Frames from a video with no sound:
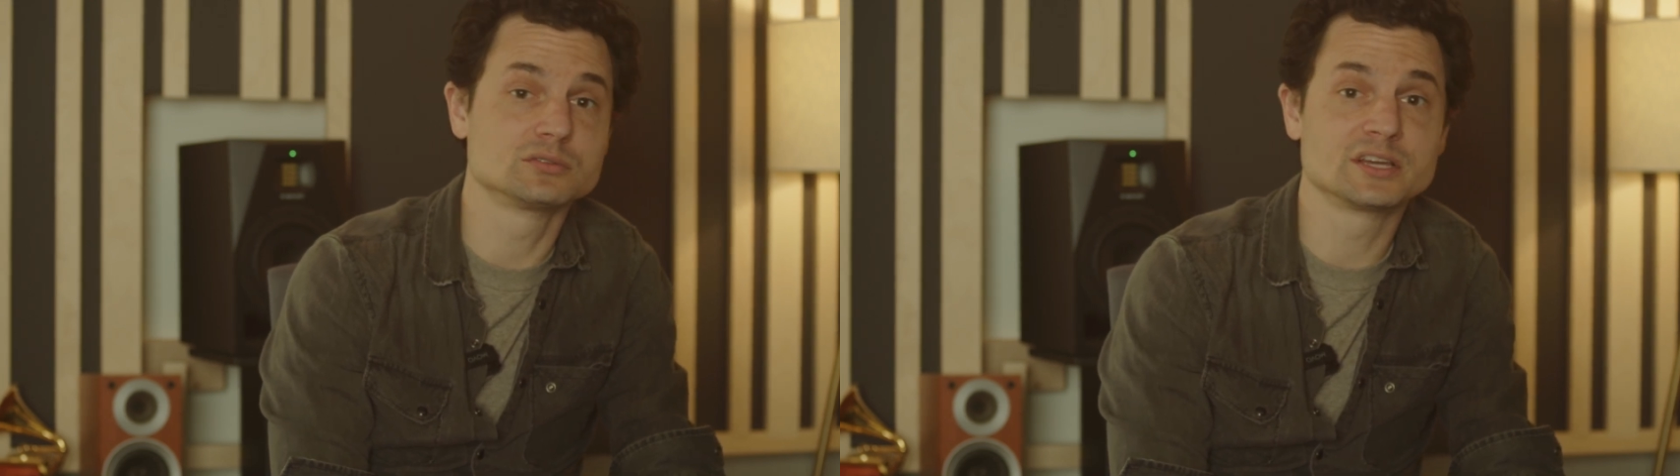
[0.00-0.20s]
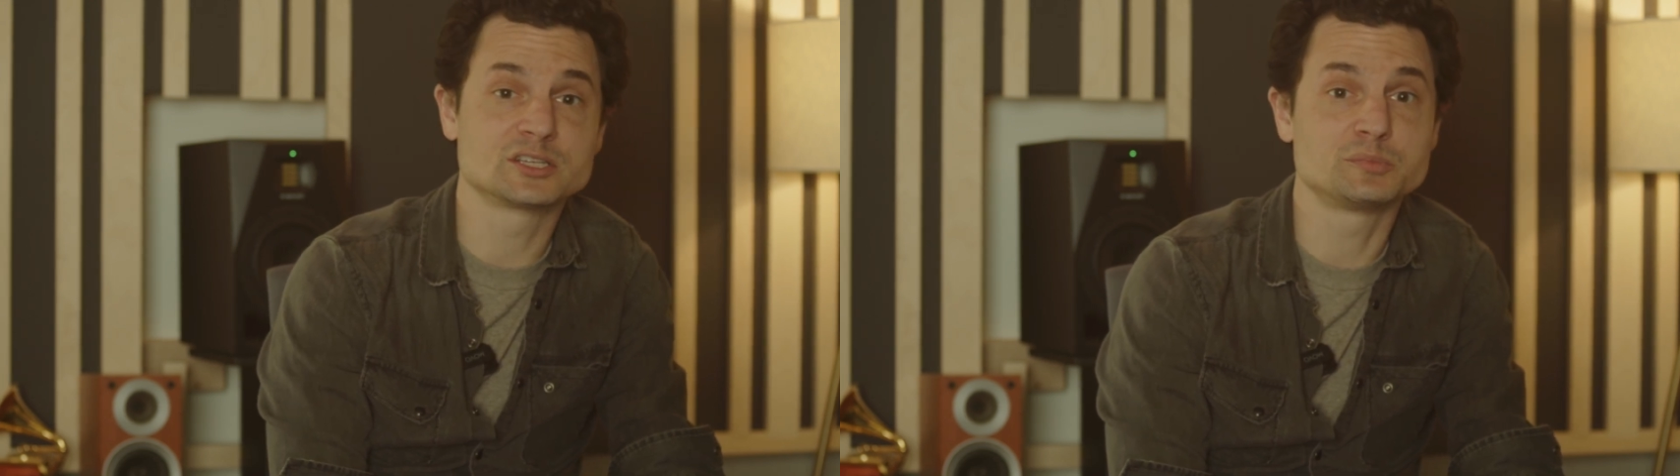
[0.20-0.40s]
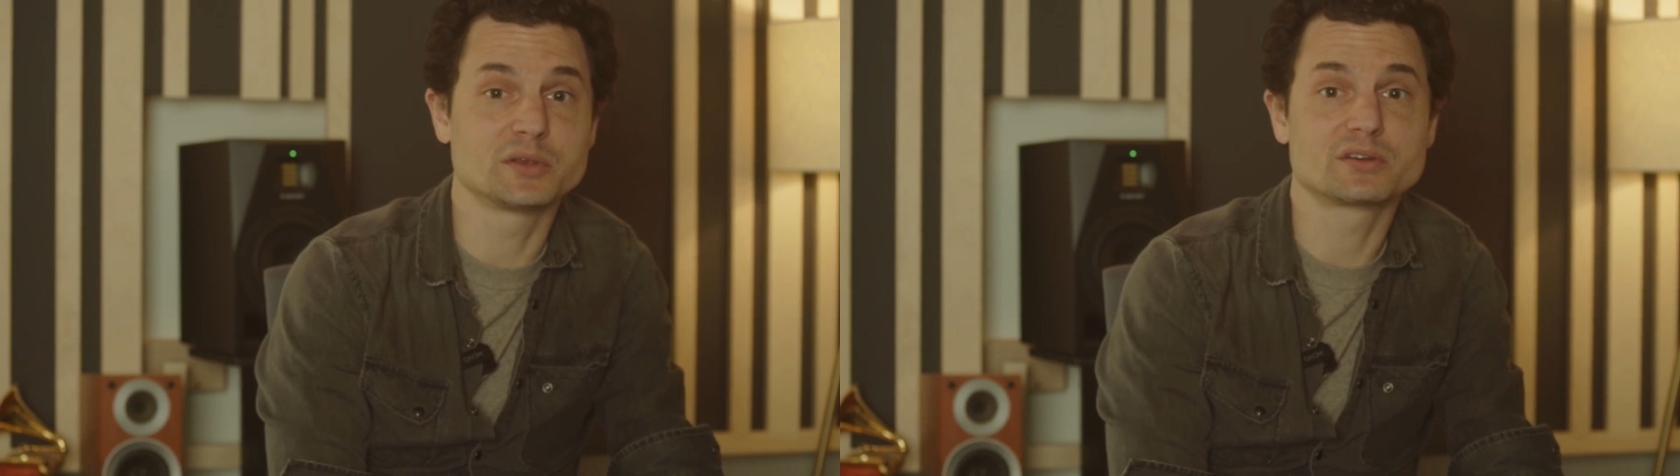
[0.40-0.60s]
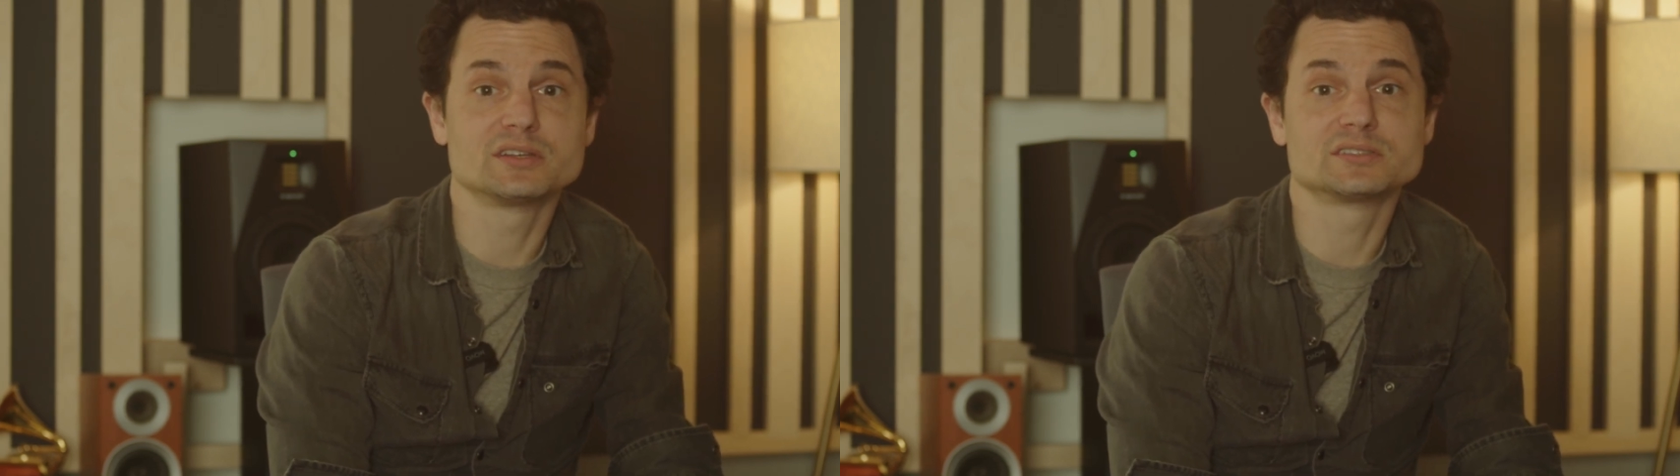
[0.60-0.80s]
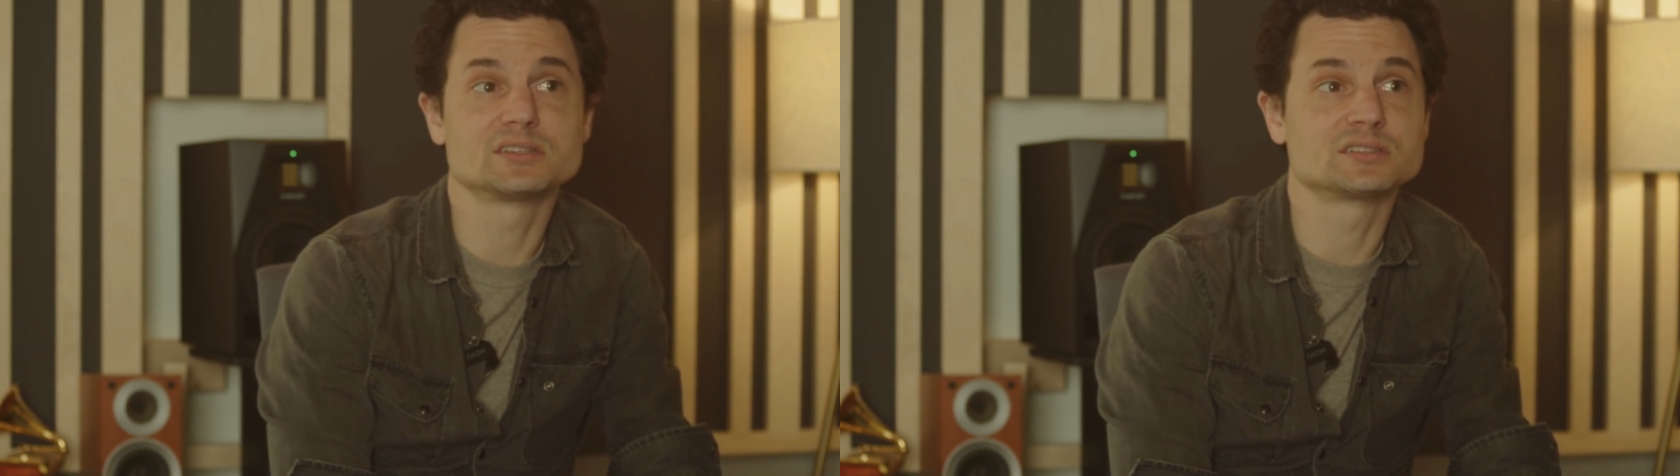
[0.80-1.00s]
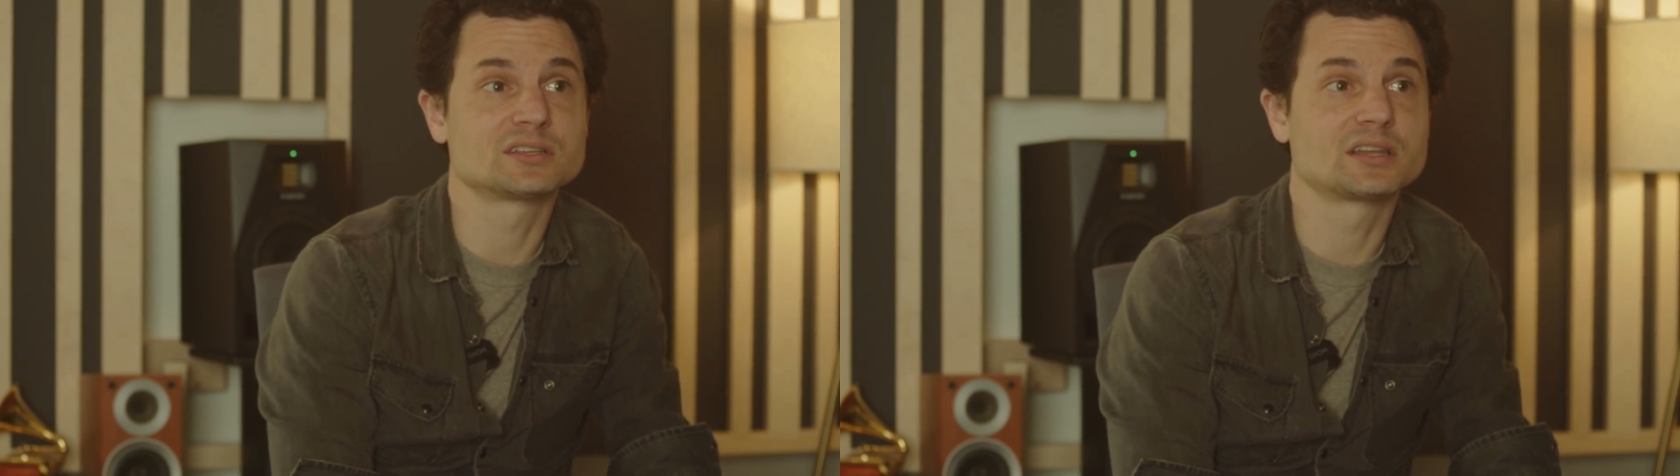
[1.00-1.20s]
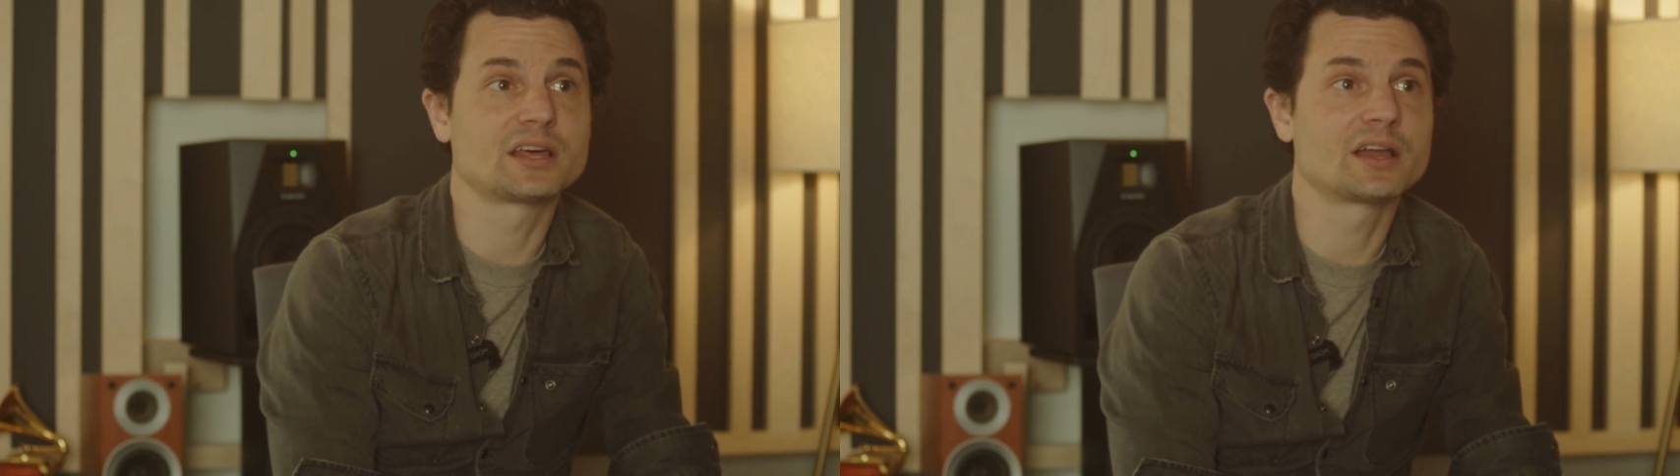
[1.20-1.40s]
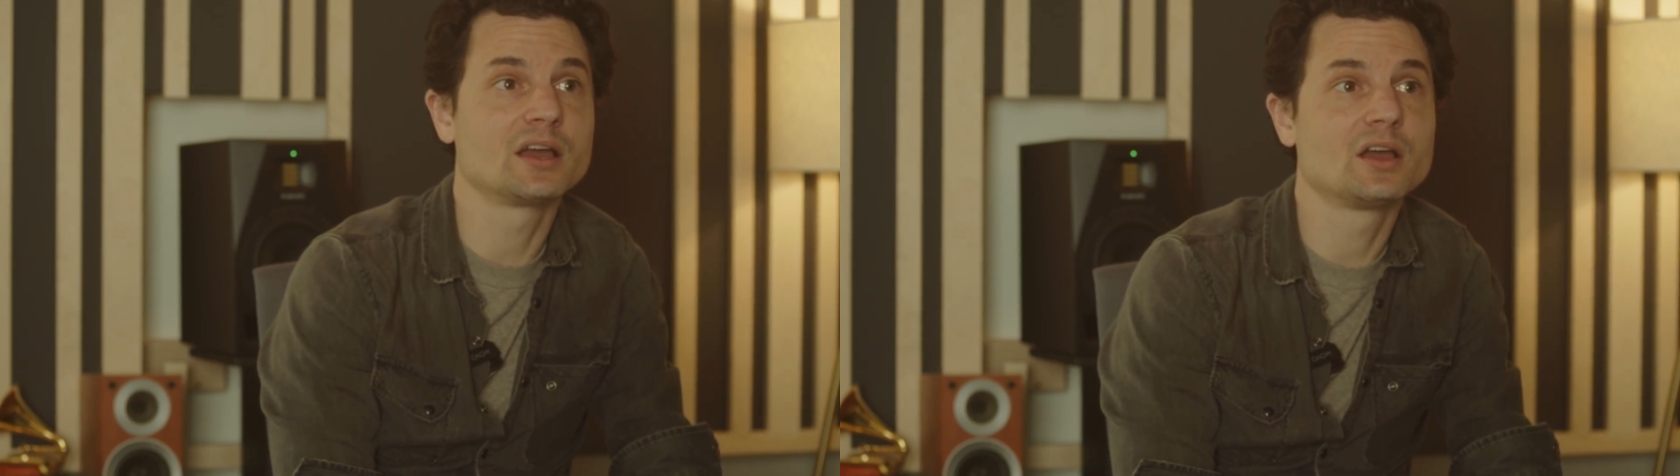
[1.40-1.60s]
experience is and like,